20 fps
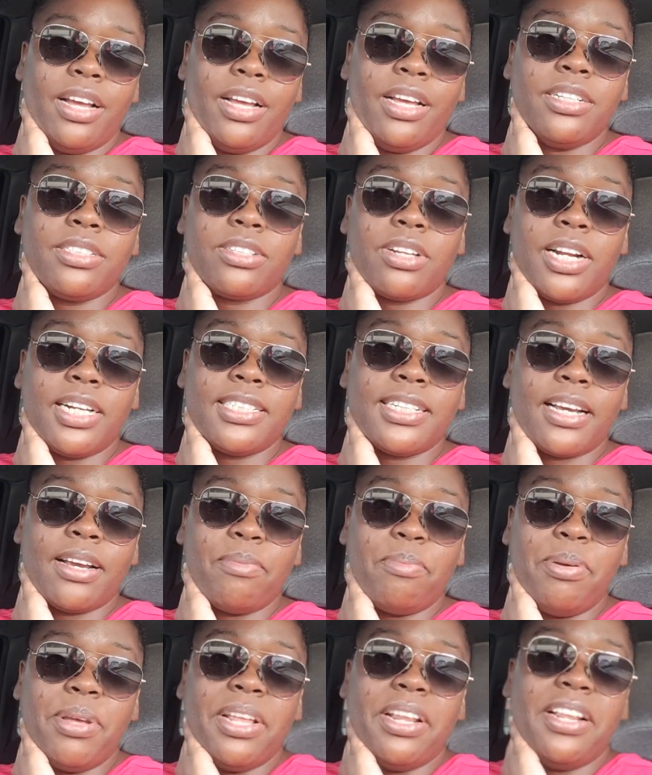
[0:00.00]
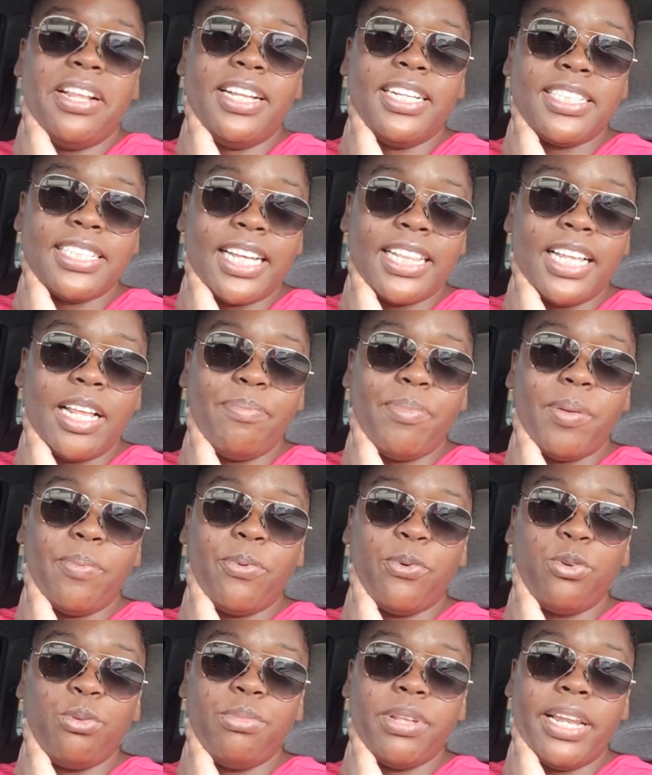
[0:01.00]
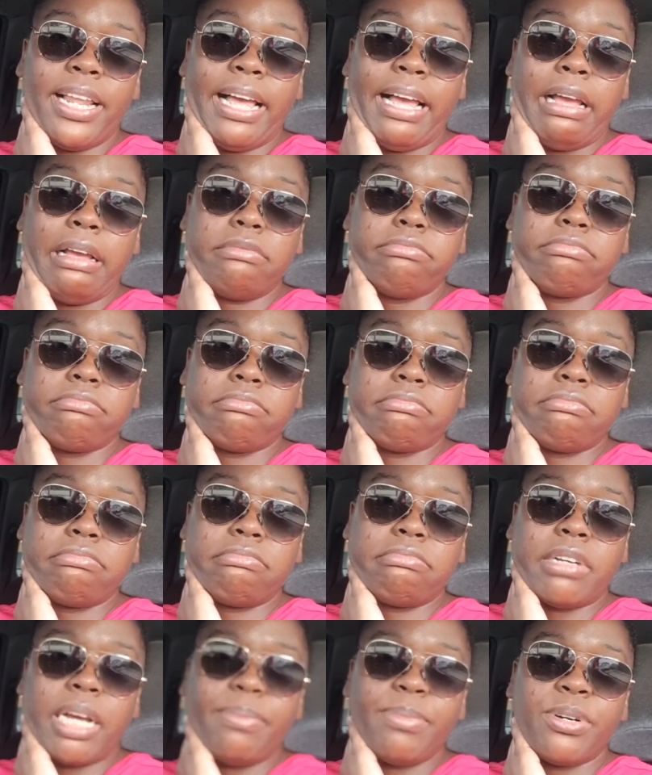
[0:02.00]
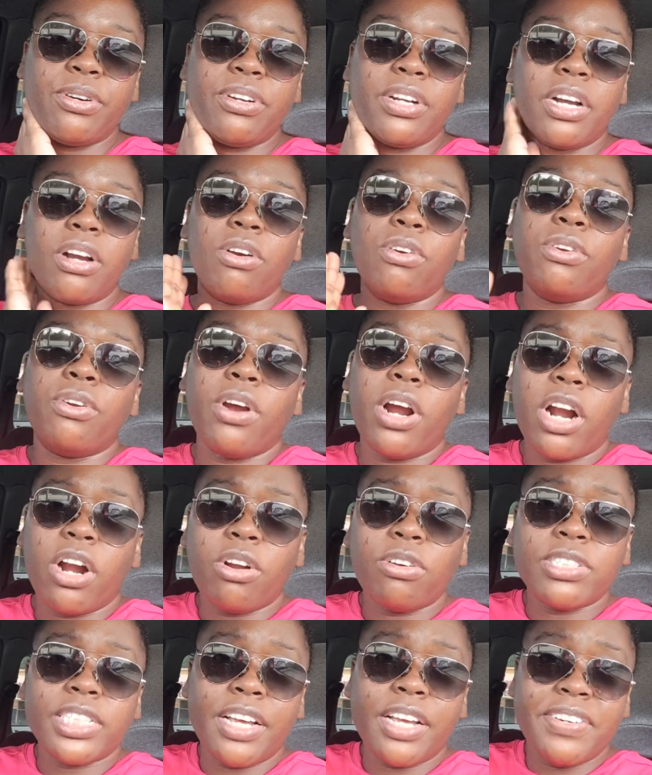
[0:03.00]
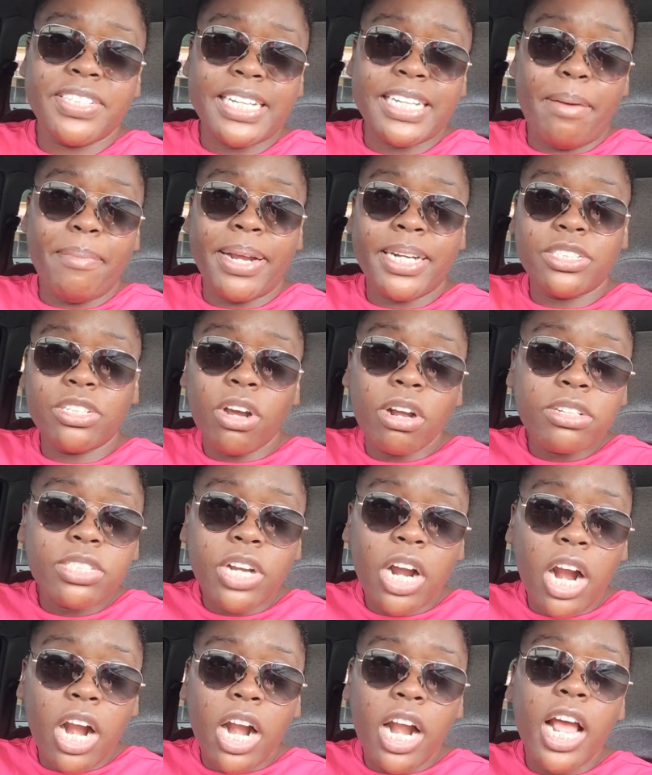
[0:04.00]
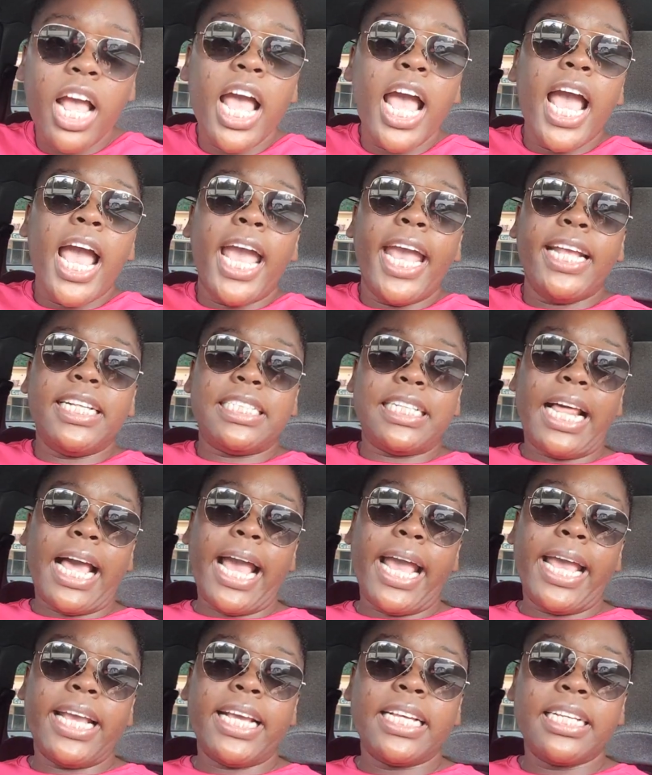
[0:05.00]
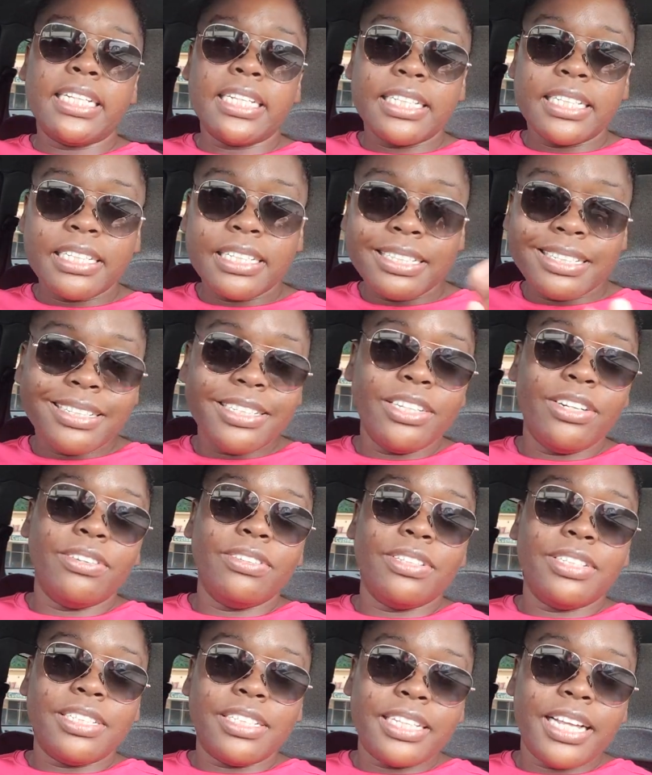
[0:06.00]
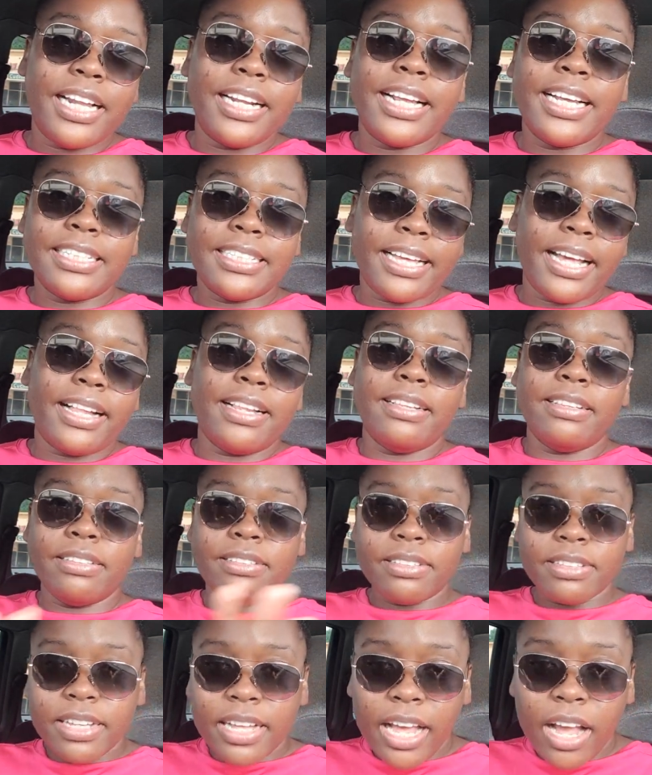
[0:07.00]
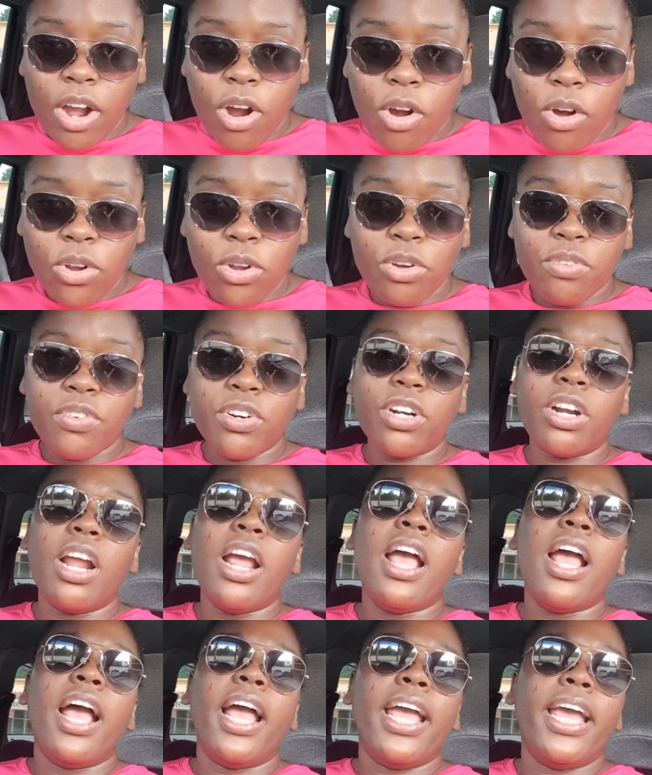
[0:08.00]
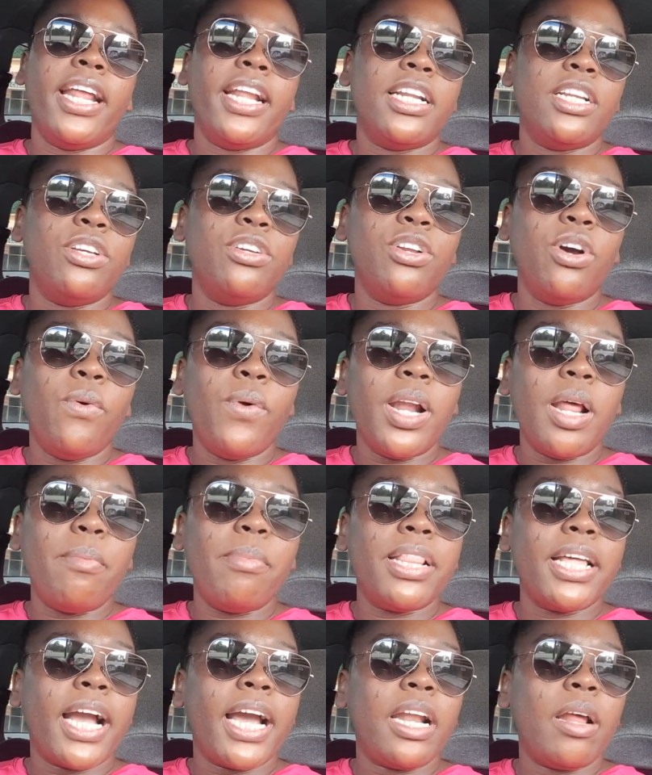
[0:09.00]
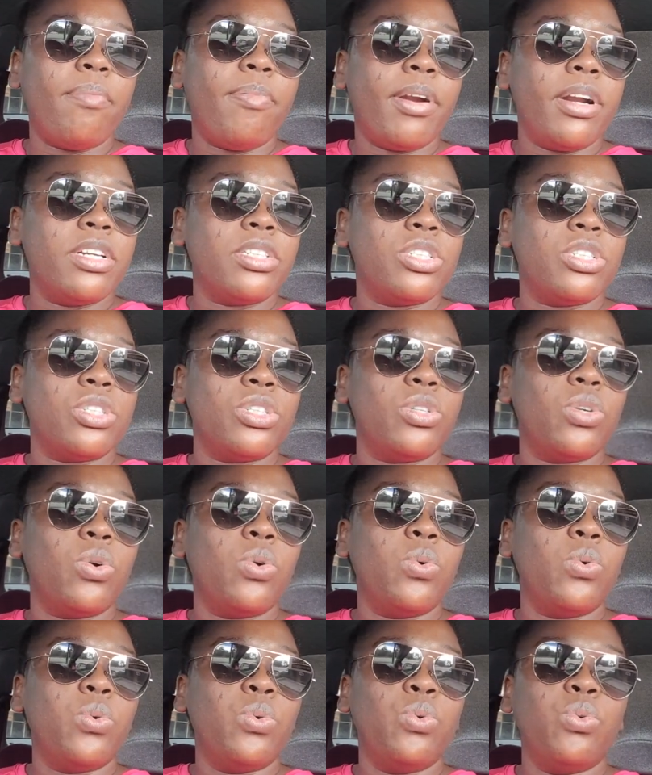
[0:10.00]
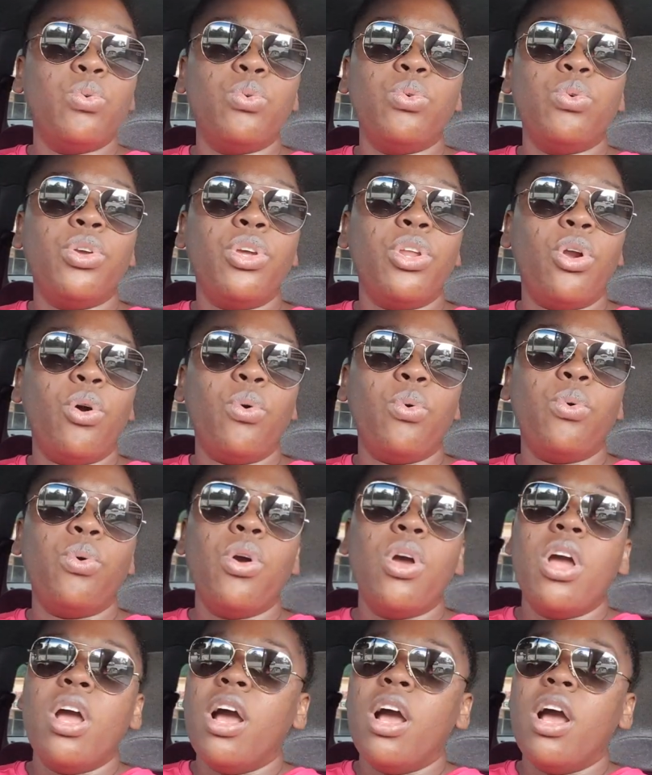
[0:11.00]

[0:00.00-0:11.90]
It's gonna take a minute, and then people will be like, I'm not gonna go to her, because every time I talk to her, it's like, sad gazelle all over. And you don't want to be the kind of person who